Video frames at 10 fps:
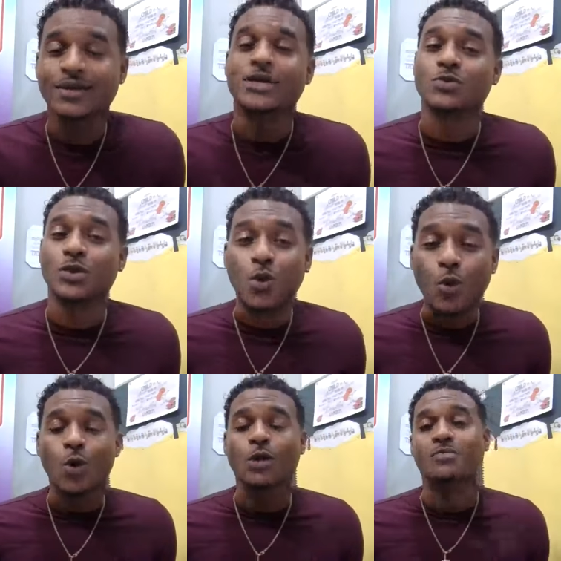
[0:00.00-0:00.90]
it will
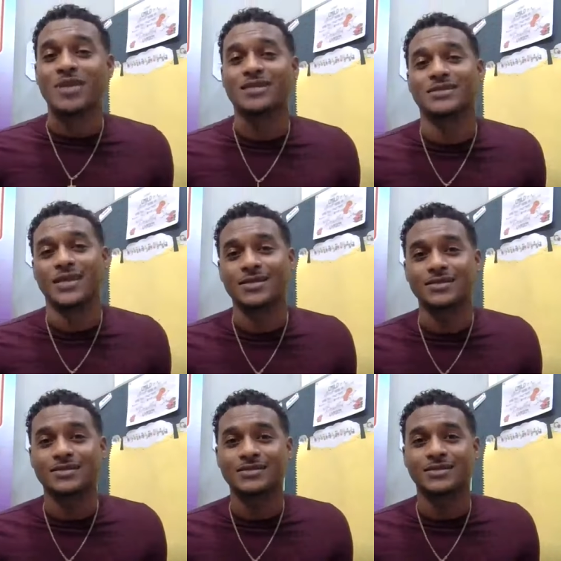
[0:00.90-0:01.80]
all make
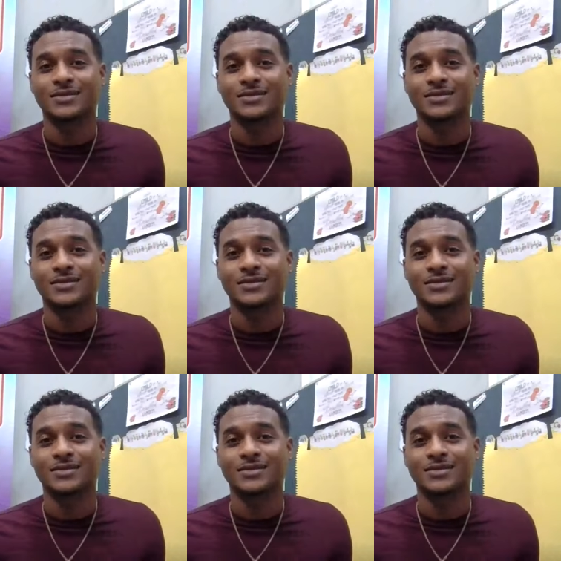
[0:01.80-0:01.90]
sense.